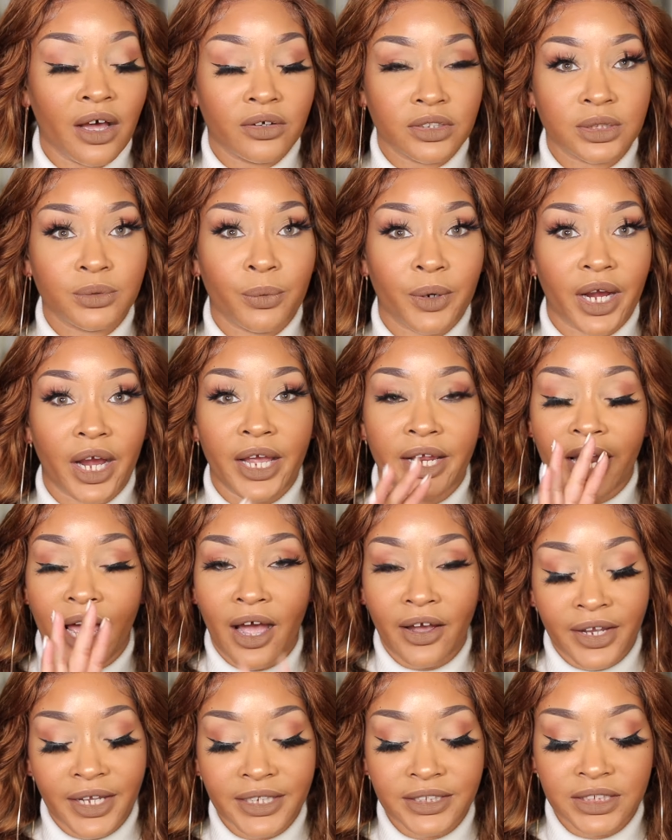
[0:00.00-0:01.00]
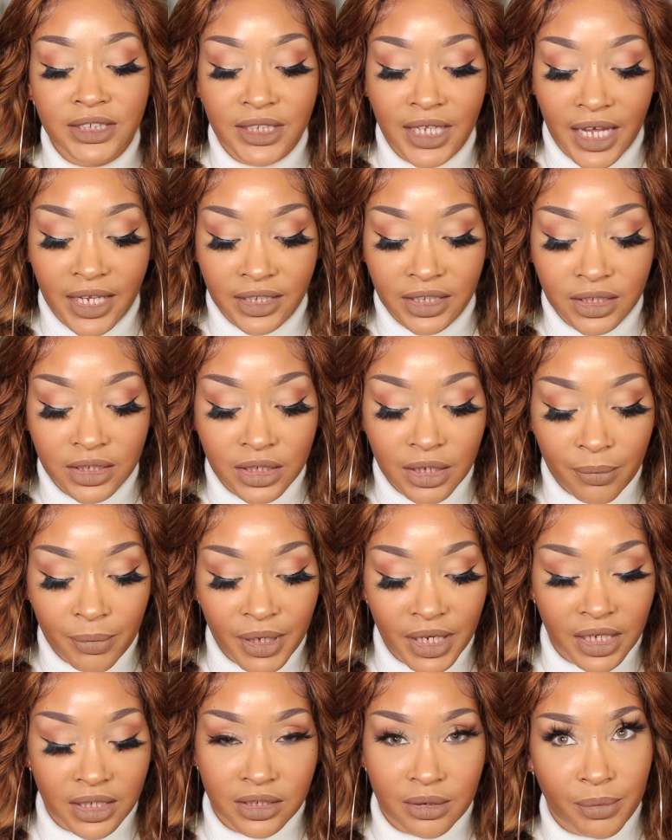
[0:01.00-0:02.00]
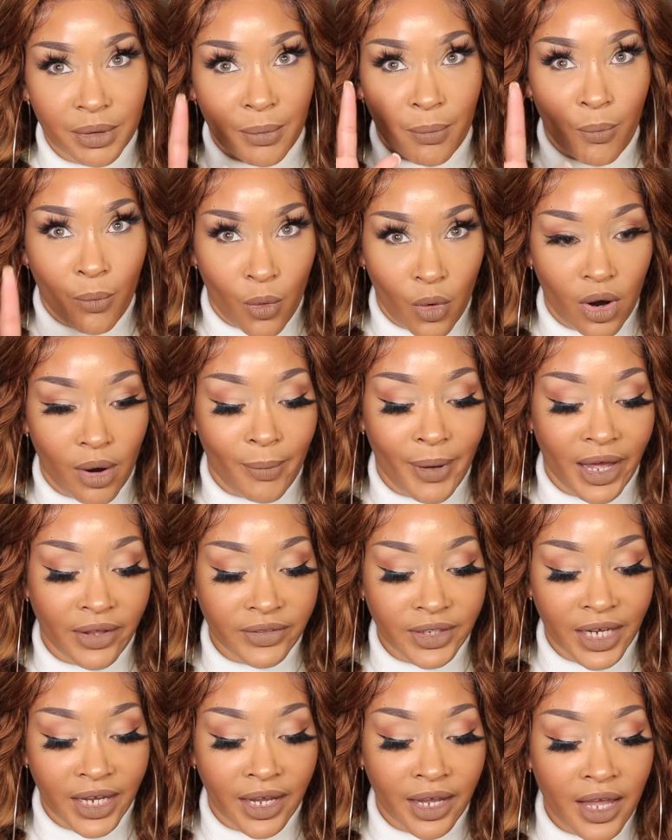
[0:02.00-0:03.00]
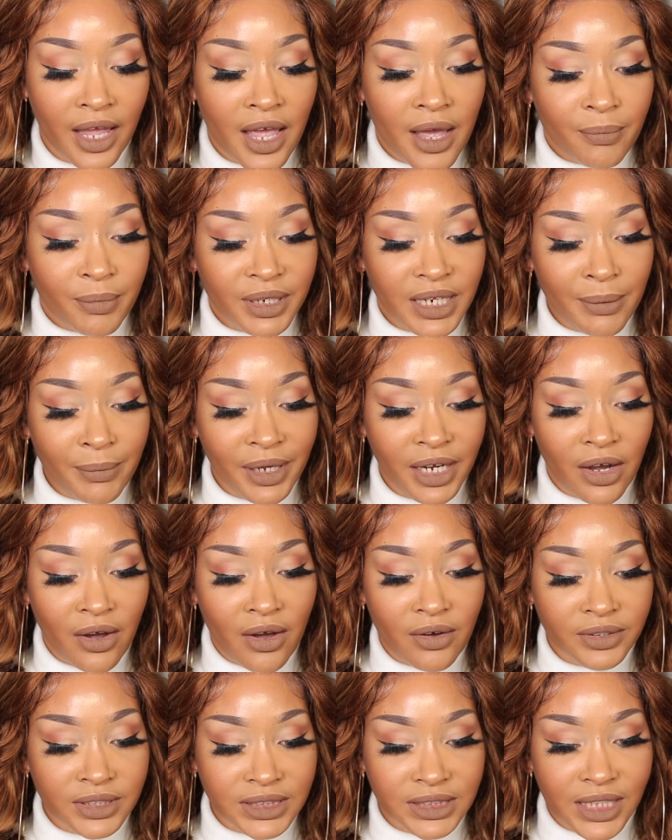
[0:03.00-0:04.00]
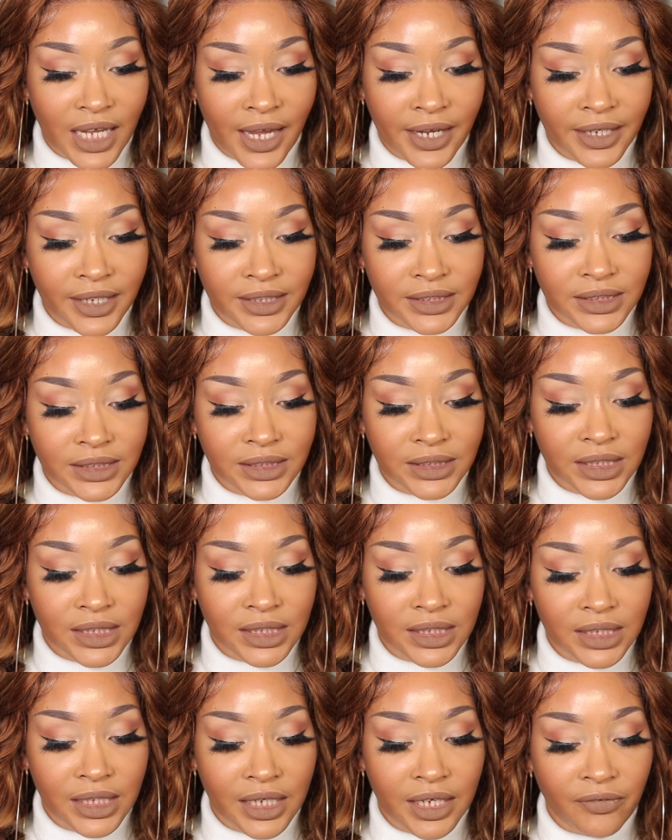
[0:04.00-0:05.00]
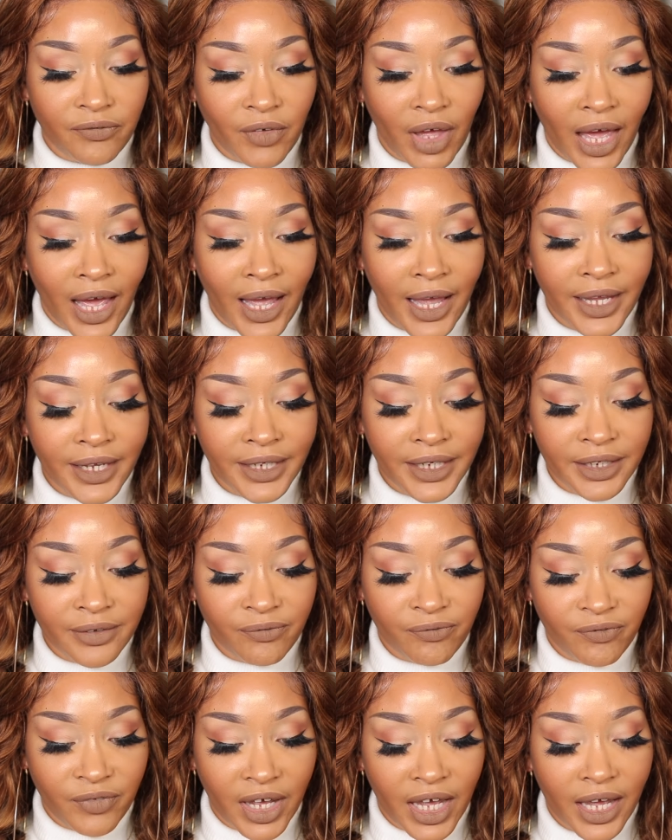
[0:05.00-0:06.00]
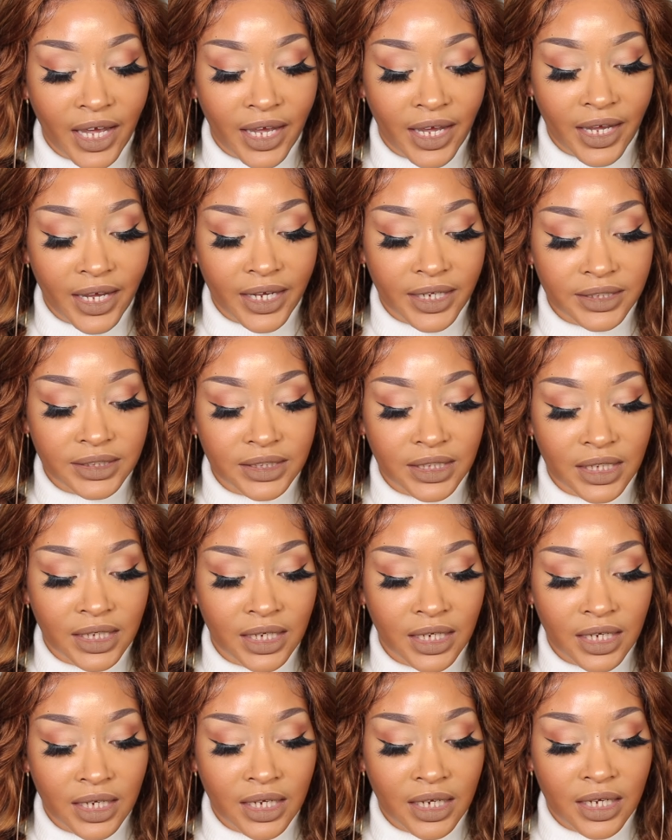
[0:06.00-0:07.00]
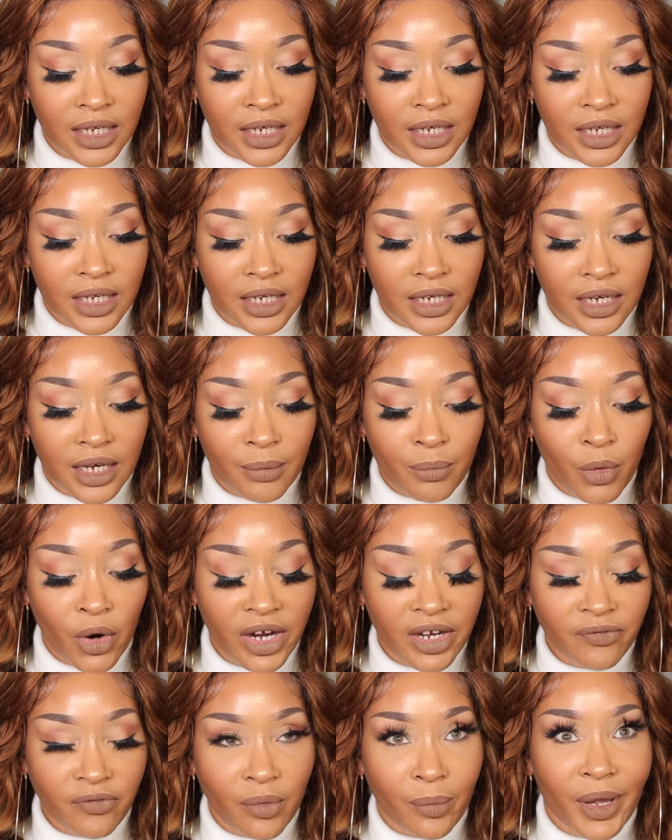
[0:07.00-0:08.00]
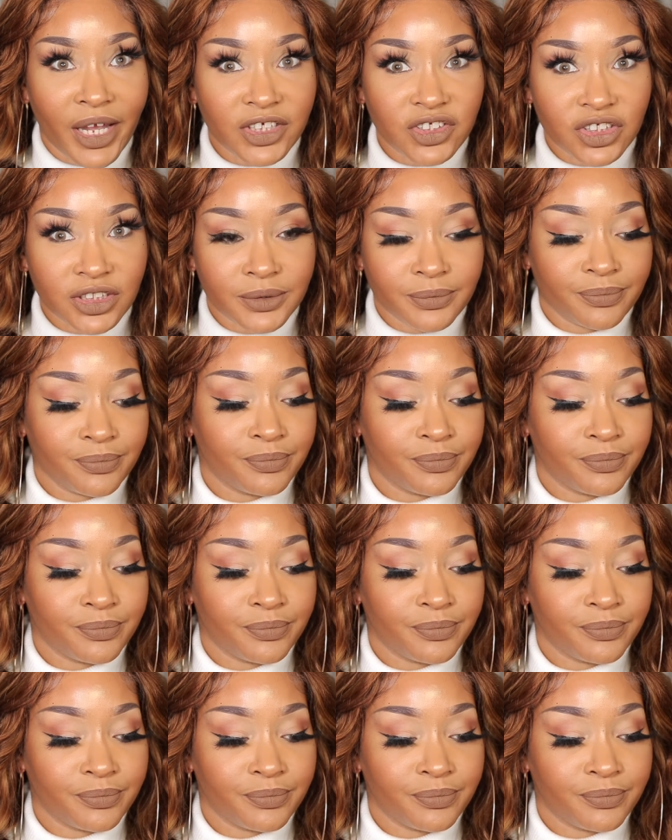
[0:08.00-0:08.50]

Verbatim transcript: elsewhere, and I'll get into that in a little bit more about that. But let me go on the site and see if I can find more information.